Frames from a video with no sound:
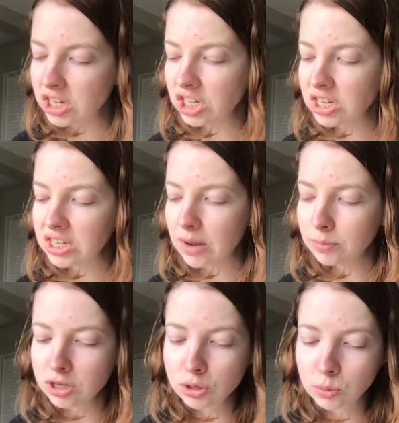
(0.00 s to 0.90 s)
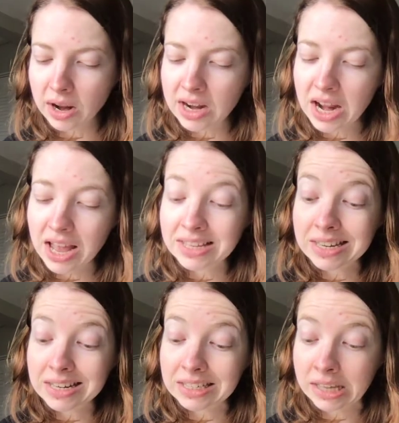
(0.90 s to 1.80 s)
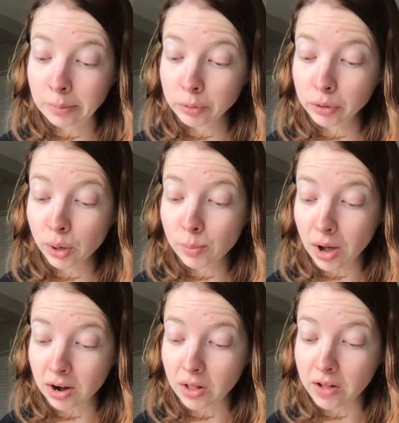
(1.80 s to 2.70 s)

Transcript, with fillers: she attempted to run it as an exemplary model